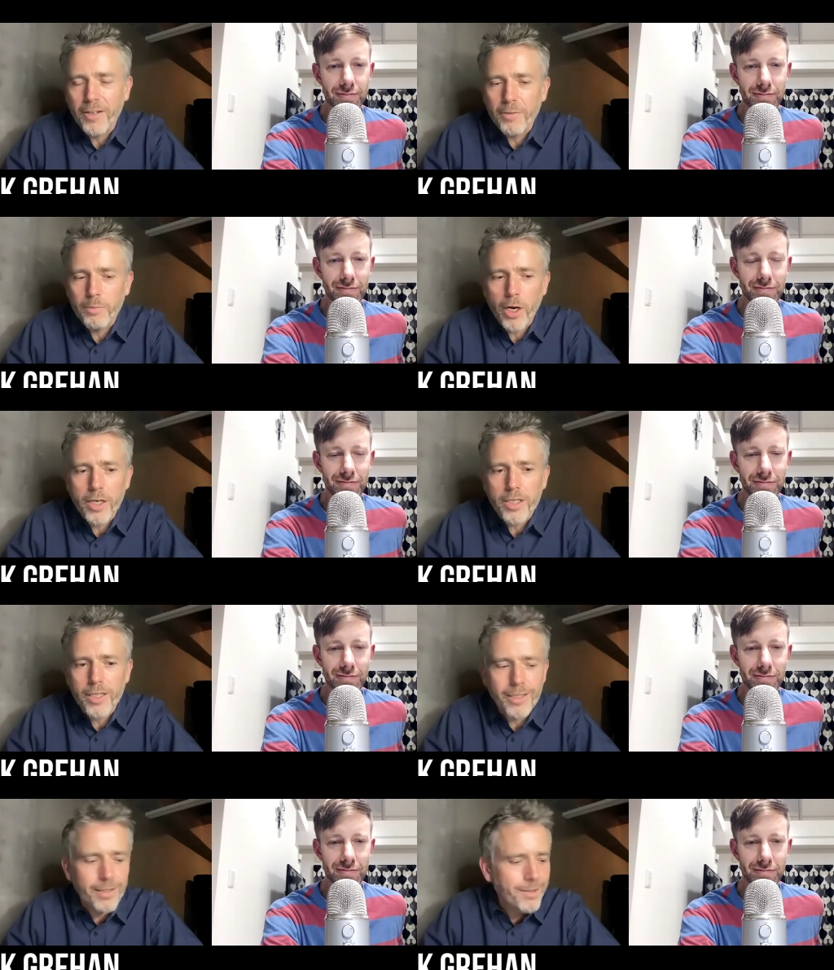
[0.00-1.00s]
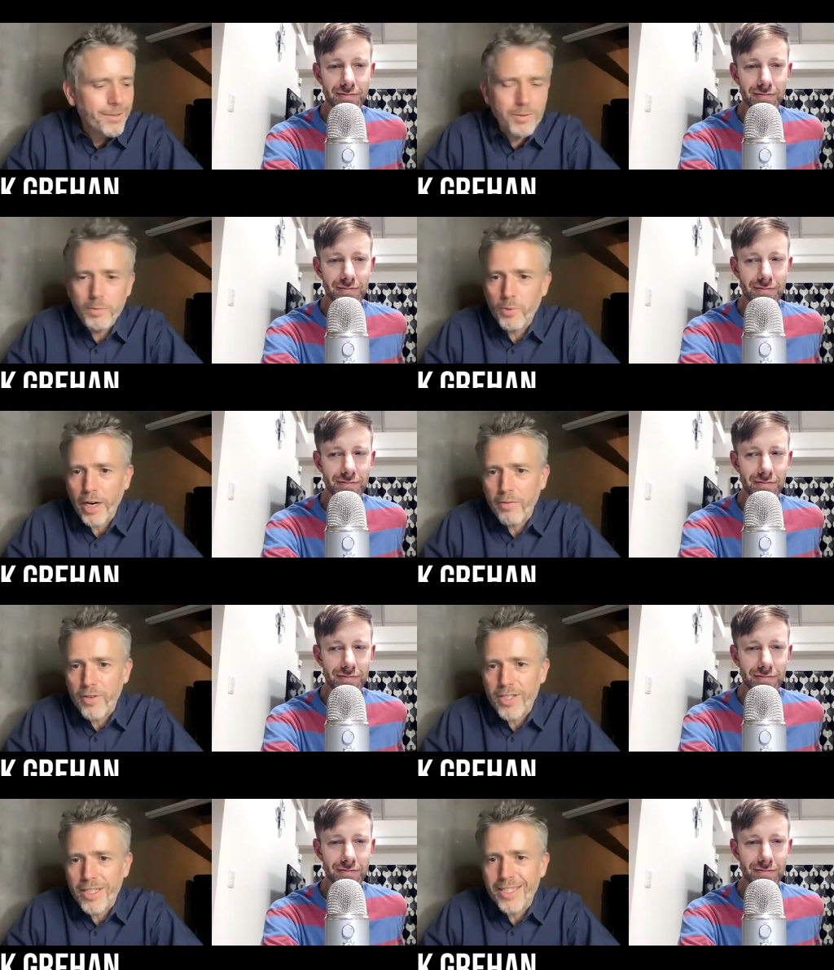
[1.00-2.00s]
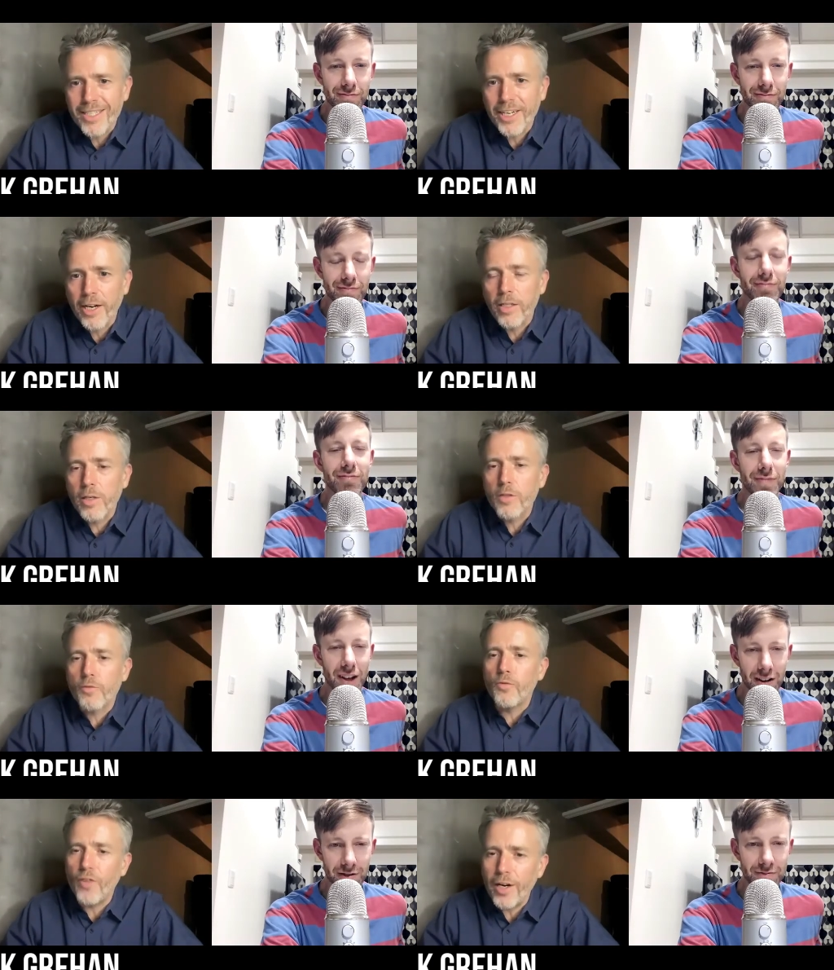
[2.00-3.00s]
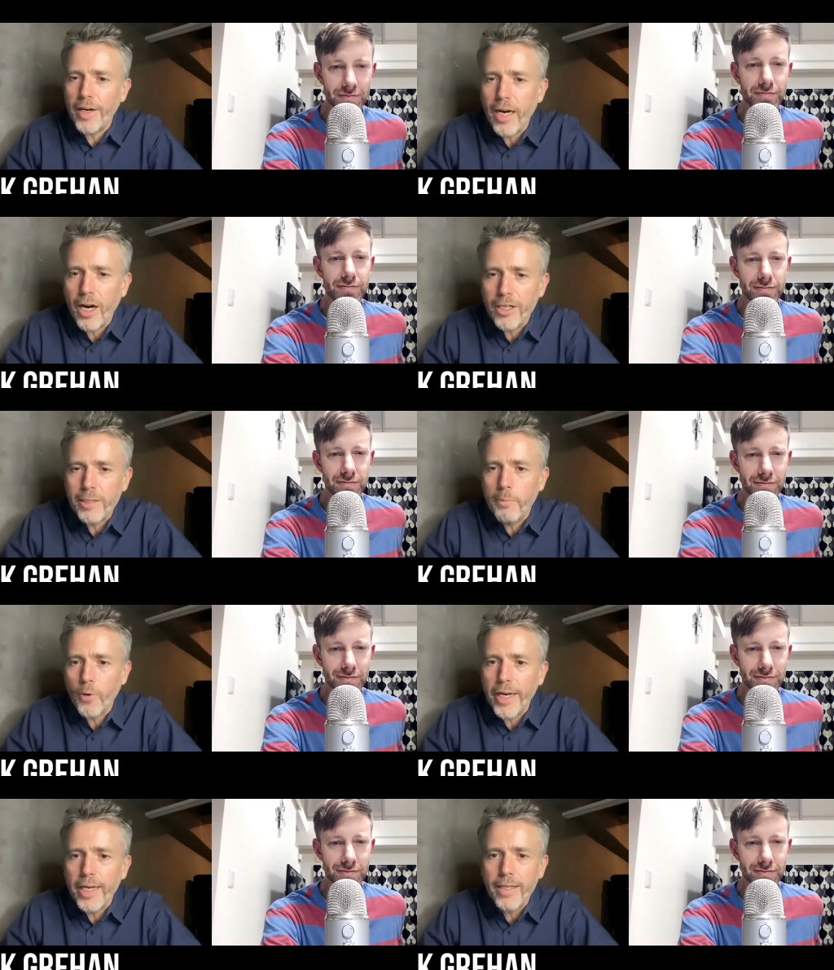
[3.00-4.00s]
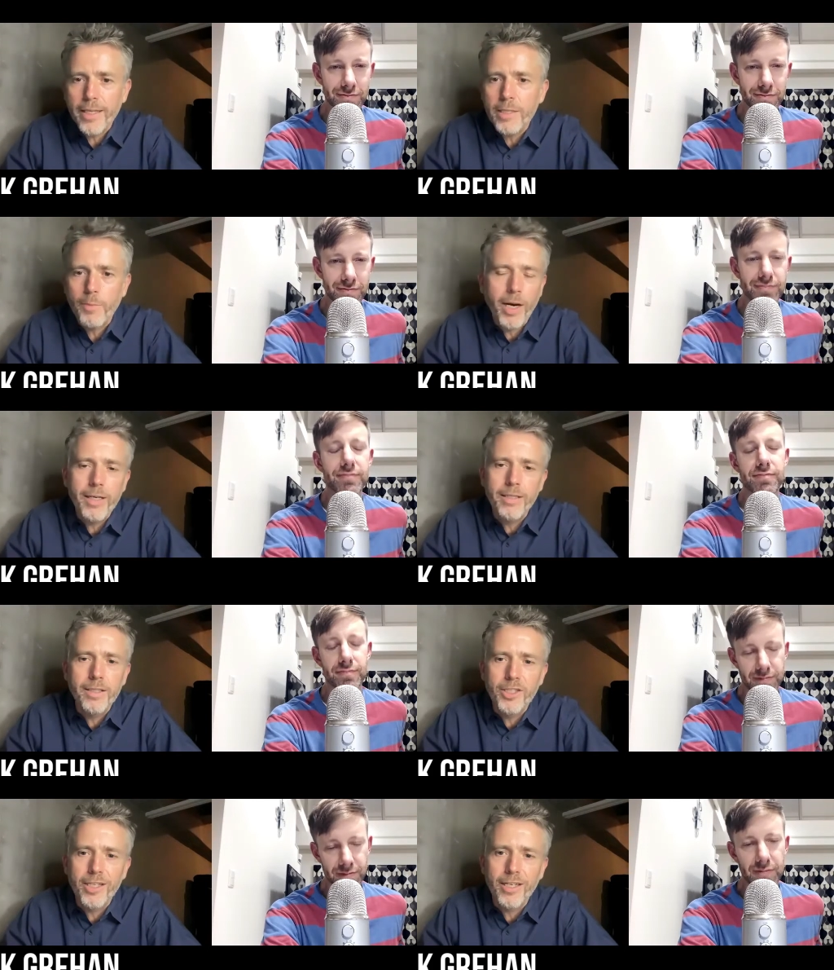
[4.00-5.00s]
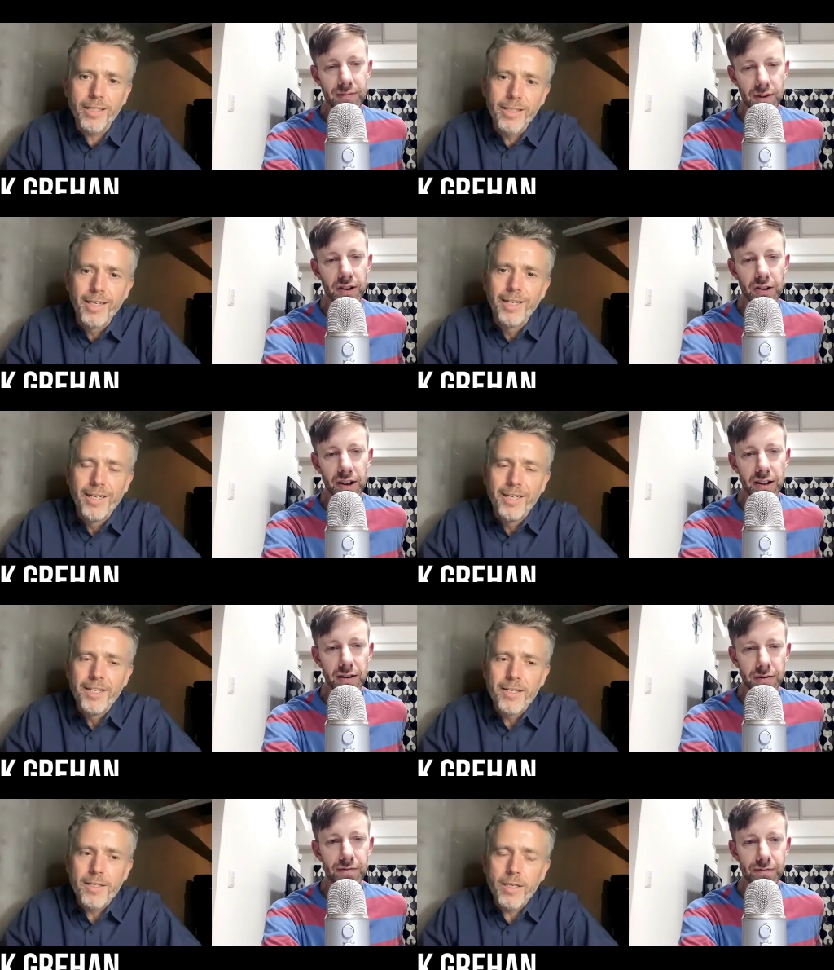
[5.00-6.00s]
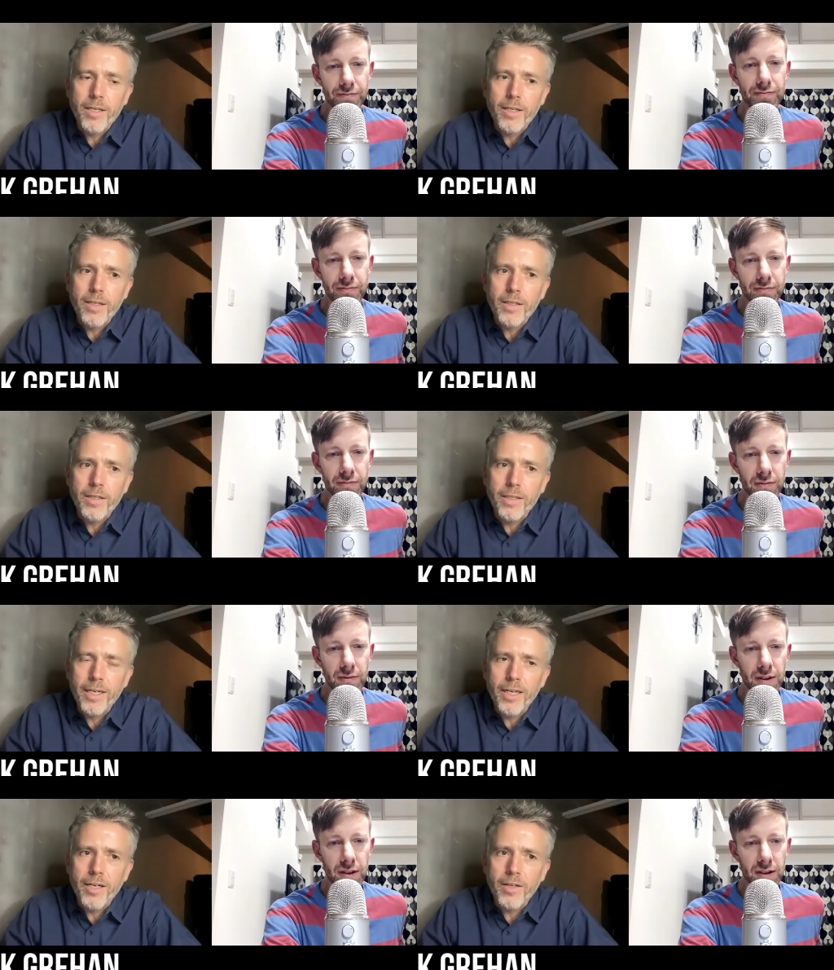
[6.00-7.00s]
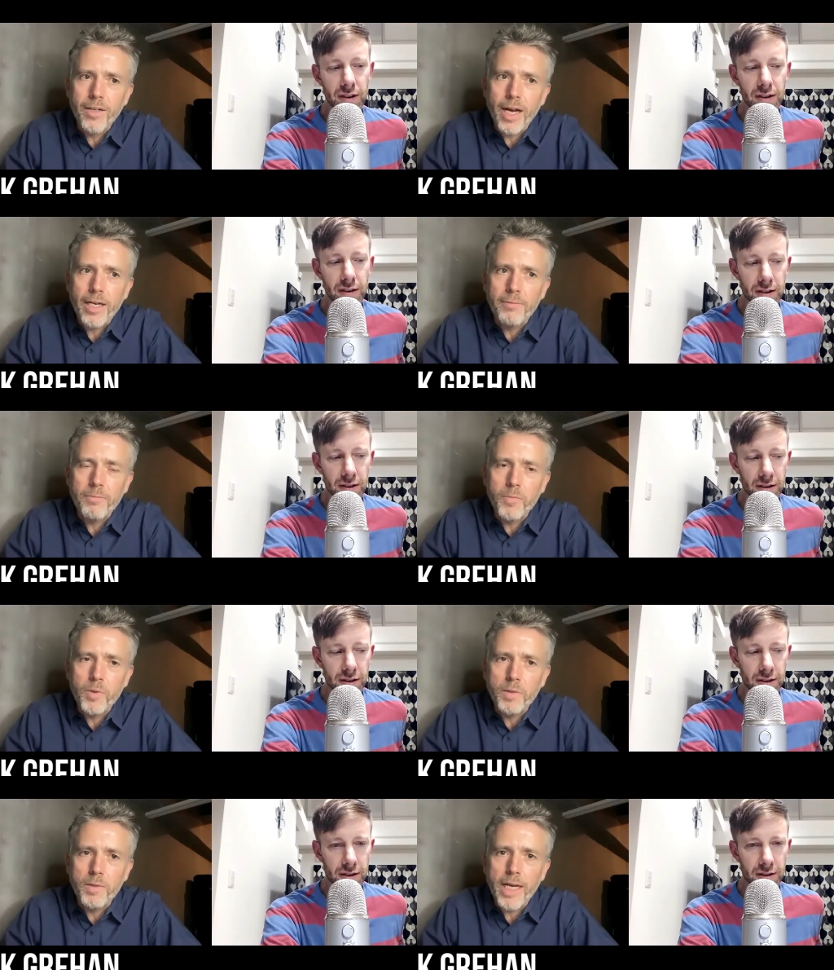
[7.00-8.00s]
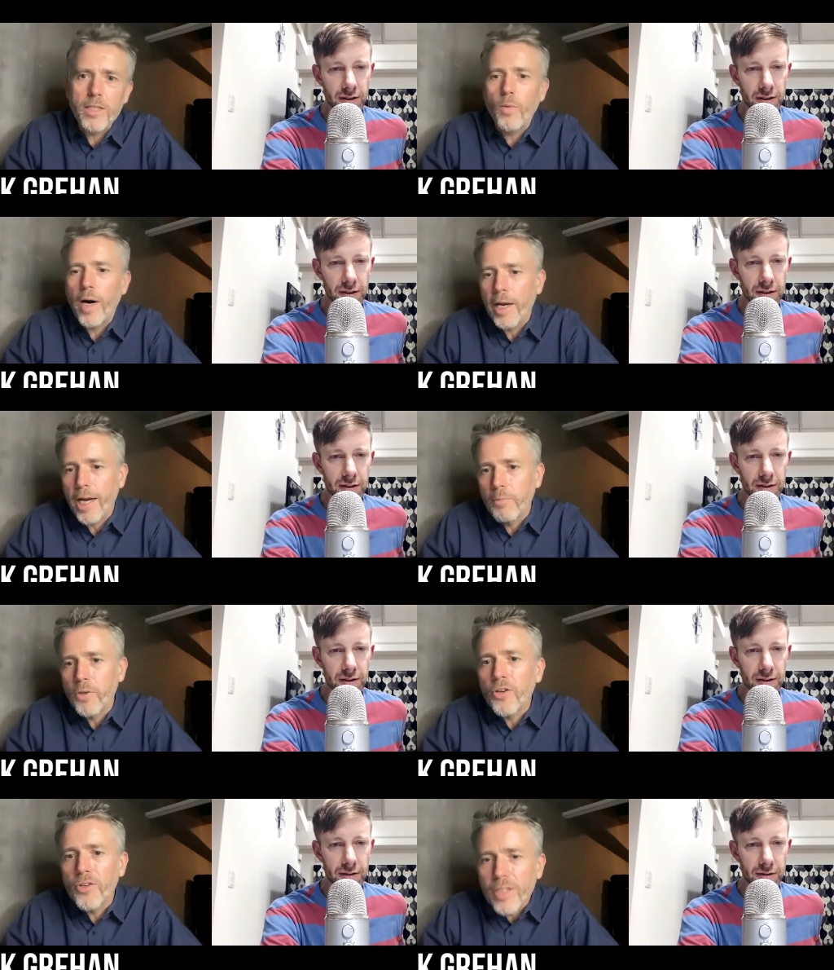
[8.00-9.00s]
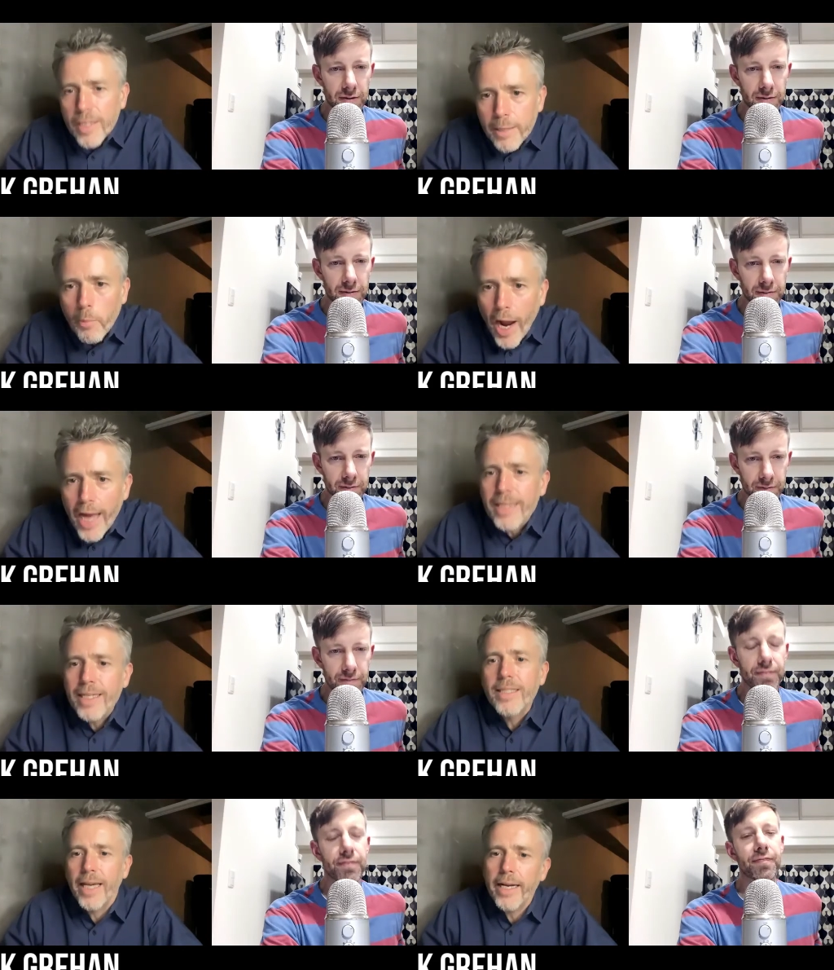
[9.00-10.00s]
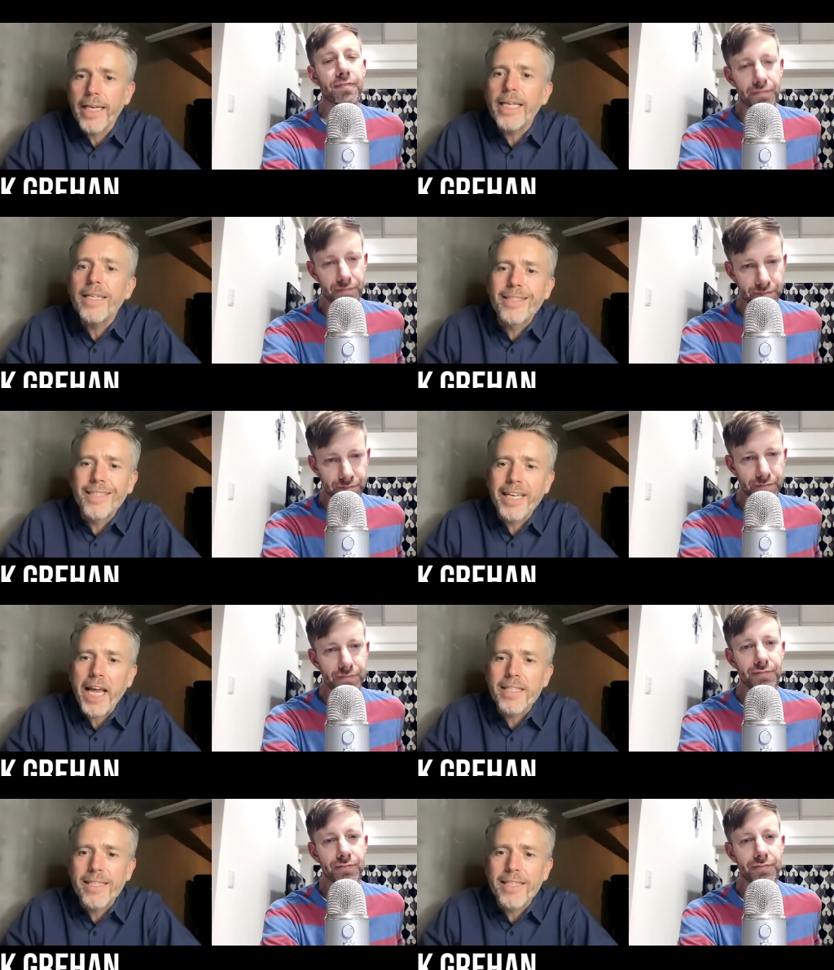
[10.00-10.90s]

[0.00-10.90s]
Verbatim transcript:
Speaker 1: personal preferences, so it's very hard to break these patterns,
Speaker 2: Agreed.
Speaker 1: So, and that's why I'm using the branding techniques against